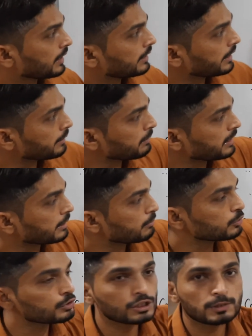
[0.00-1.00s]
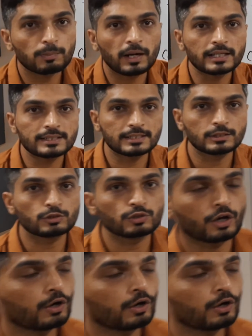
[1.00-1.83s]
Let me remove this part since you